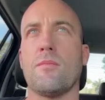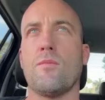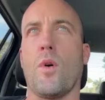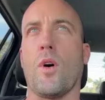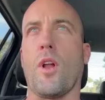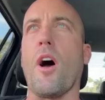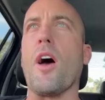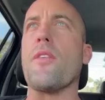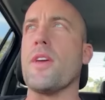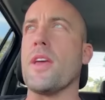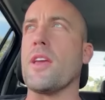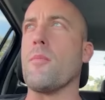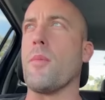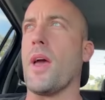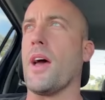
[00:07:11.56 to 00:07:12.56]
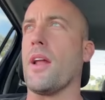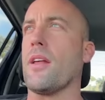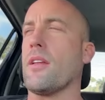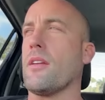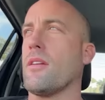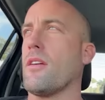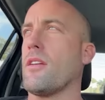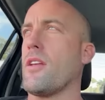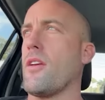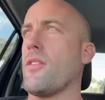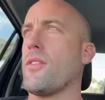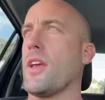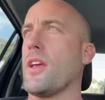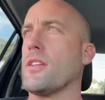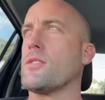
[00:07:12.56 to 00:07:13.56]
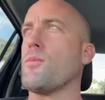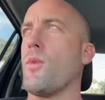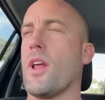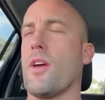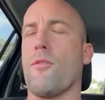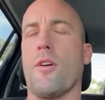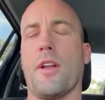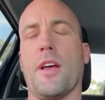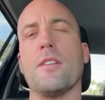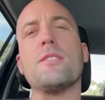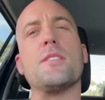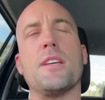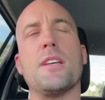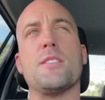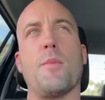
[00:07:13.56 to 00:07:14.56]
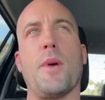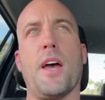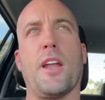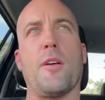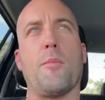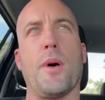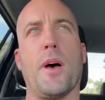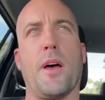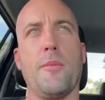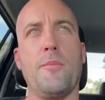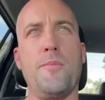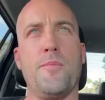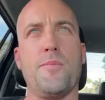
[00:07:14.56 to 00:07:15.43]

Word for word: what I think about it. I don't think it's what everyone else thinks about it, but